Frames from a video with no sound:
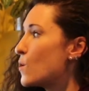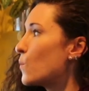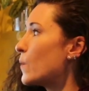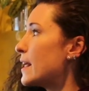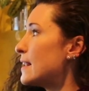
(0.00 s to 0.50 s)

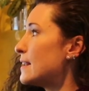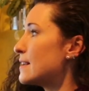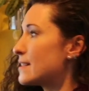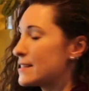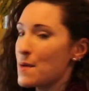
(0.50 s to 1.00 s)
When
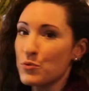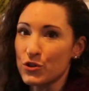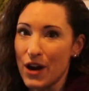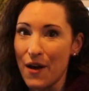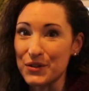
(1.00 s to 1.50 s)
the
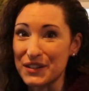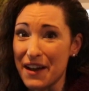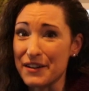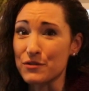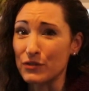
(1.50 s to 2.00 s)
temperature
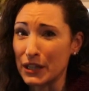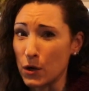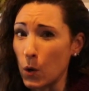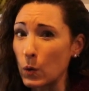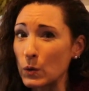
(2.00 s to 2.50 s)
outside is really
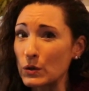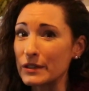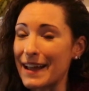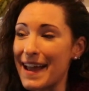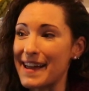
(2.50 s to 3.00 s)

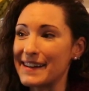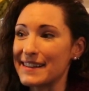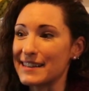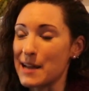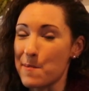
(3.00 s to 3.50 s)
cold
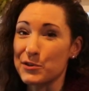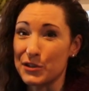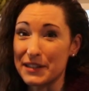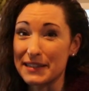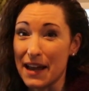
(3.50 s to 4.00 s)
and the temperature
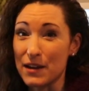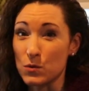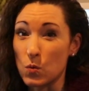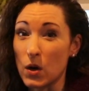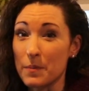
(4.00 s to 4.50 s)
inside
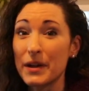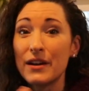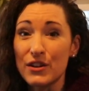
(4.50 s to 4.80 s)
is warm,